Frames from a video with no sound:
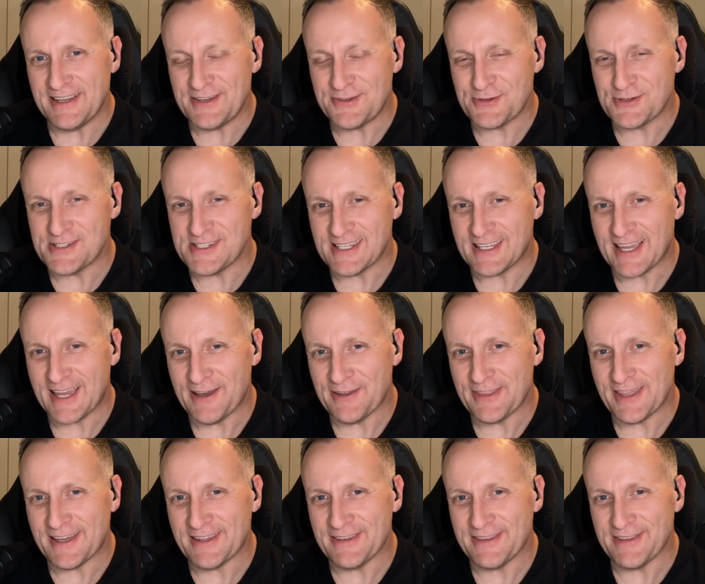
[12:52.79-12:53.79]
interesting how
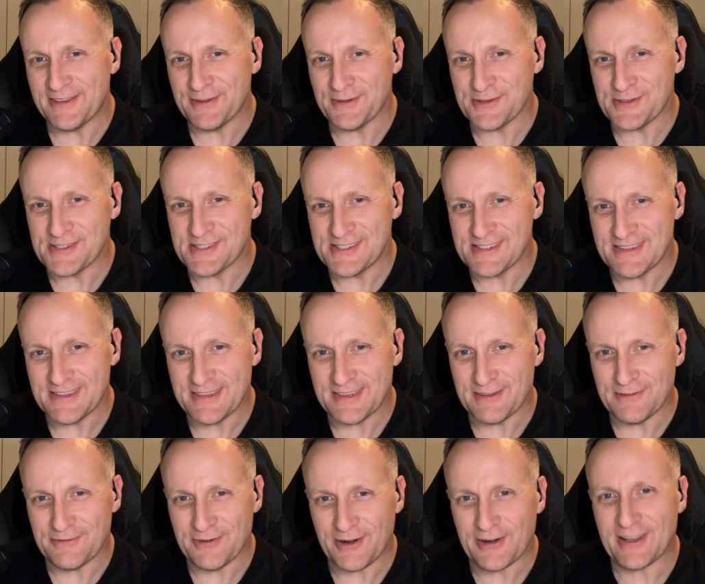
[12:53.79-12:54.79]
the
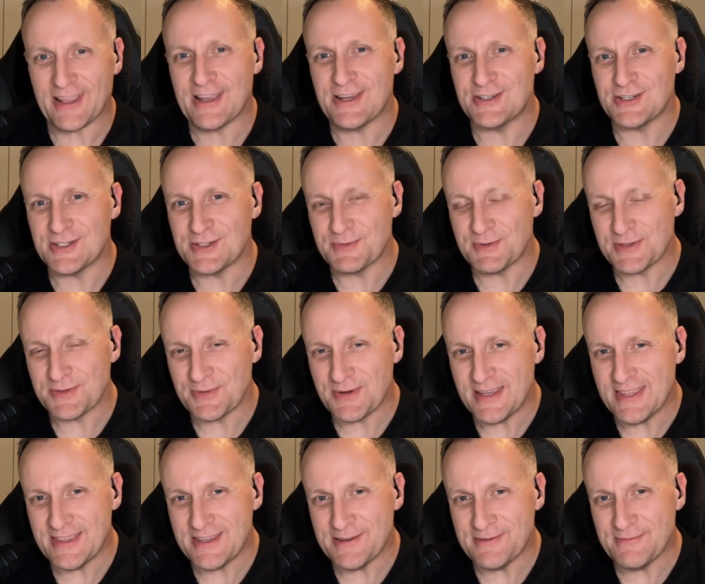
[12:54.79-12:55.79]
variations
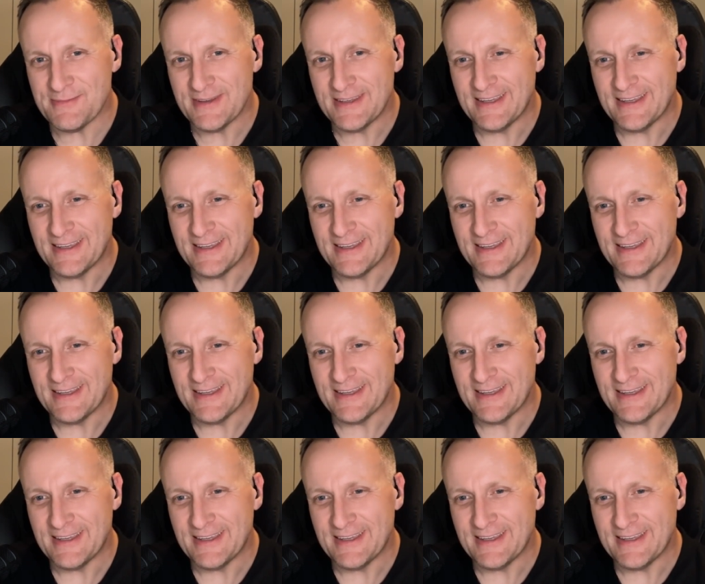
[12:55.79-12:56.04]
between them,